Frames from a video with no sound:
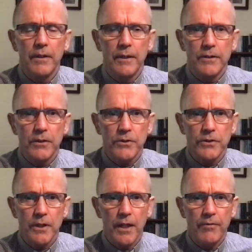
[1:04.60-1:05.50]
he tells us
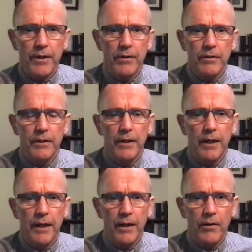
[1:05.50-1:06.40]
to love
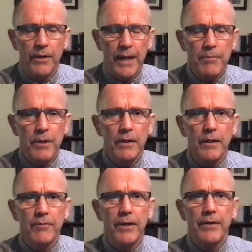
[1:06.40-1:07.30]
our
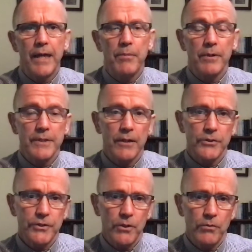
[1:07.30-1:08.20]
neighbour as
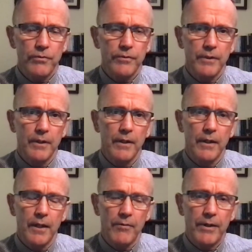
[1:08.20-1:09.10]
ourself,
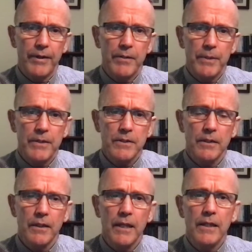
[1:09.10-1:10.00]
love our enemies.
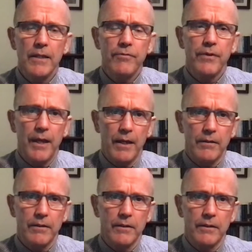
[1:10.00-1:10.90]
He lived
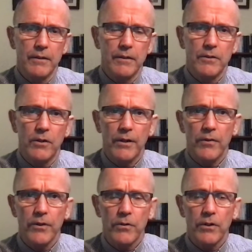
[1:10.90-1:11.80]
that. Dying
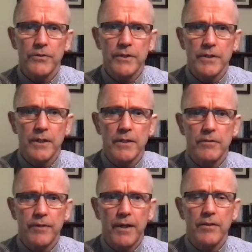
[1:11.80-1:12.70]
on the cross, he says,
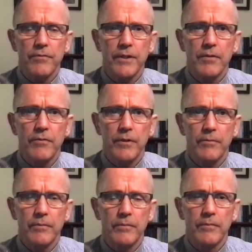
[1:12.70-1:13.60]
Father, forgive
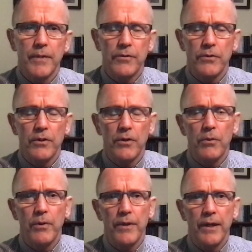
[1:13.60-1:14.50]
them. They do not know
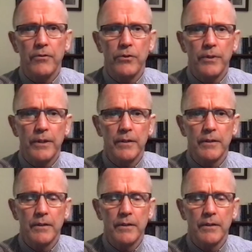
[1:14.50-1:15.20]
what they are doing.